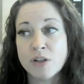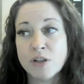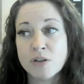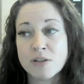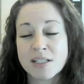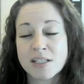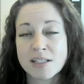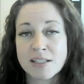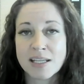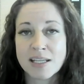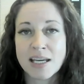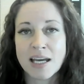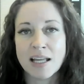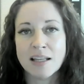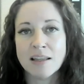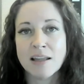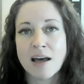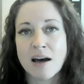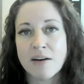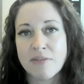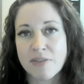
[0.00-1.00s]
So if you didn't
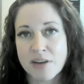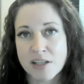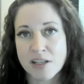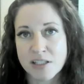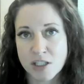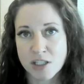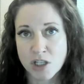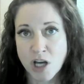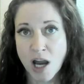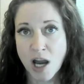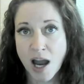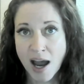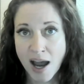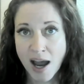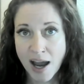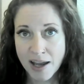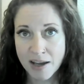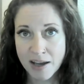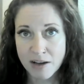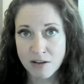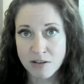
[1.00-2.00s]
get love as a
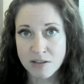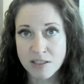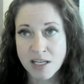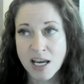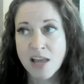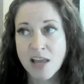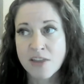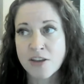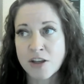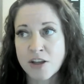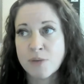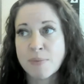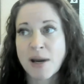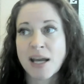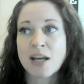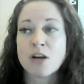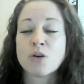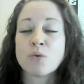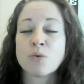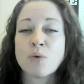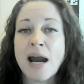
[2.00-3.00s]
child, then you
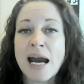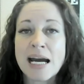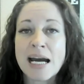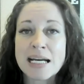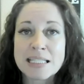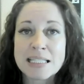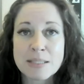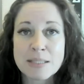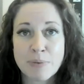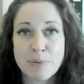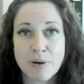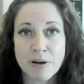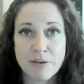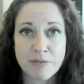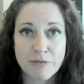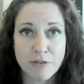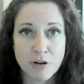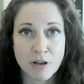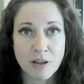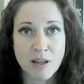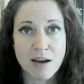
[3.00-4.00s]
might grasp
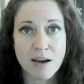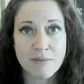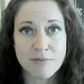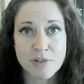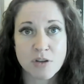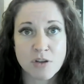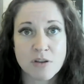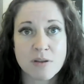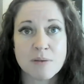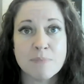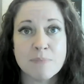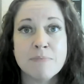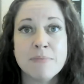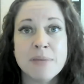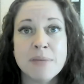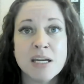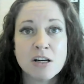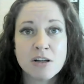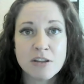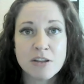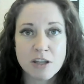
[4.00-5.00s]
for love. So the
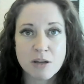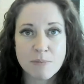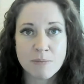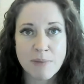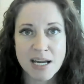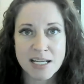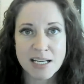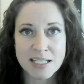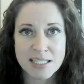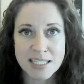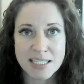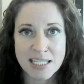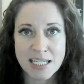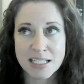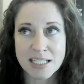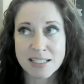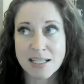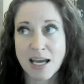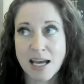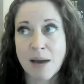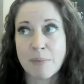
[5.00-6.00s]
mirror that you might
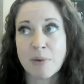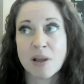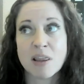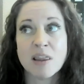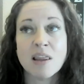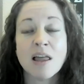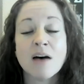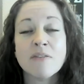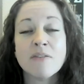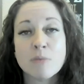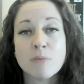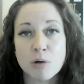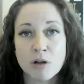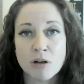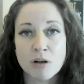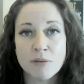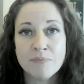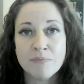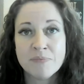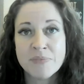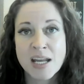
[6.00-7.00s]
see is, I'm
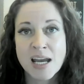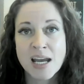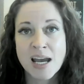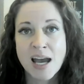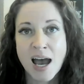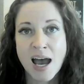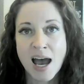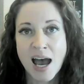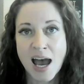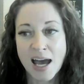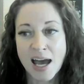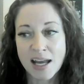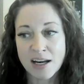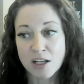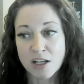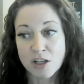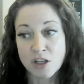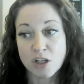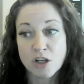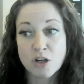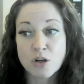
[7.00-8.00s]
unlovable.
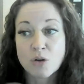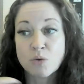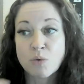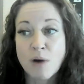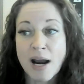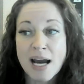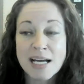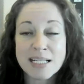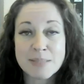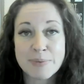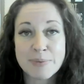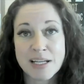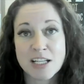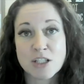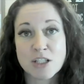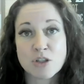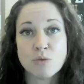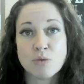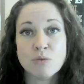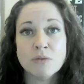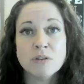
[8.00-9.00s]
And you're
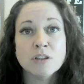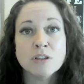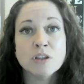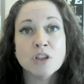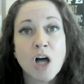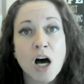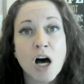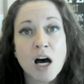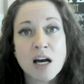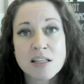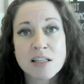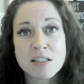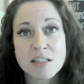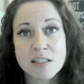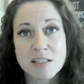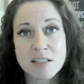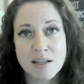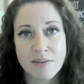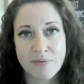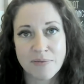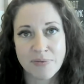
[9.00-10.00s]
grasping because you
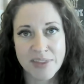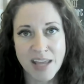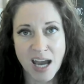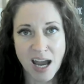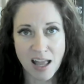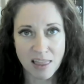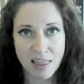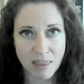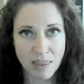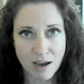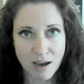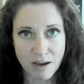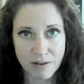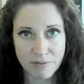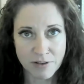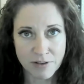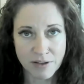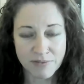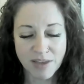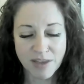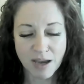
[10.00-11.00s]
lost that
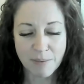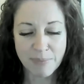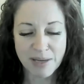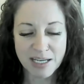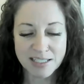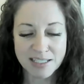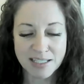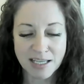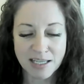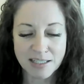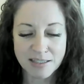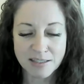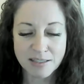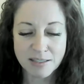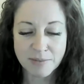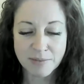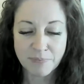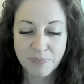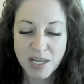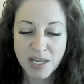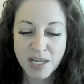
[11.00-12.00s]
love, if that makes
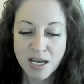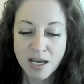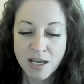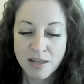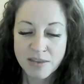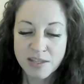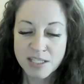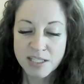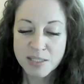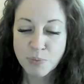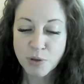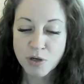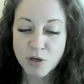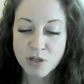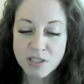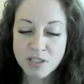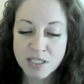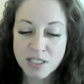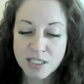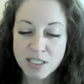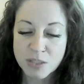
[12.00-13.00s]
sense. This
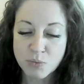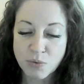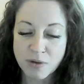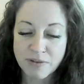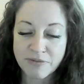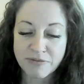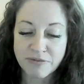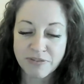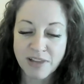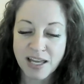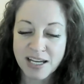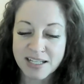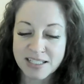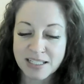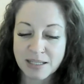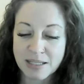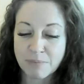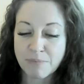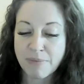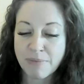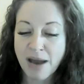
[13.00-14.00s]
person is
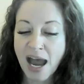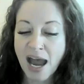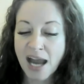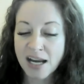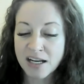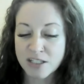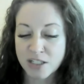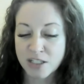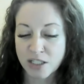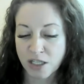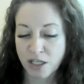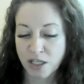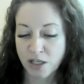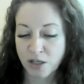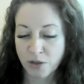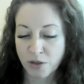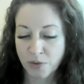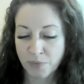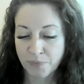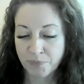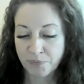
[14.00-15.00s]
reflecting back to
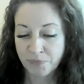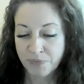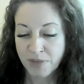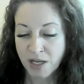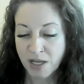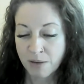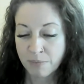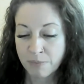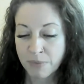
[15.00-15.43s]
you,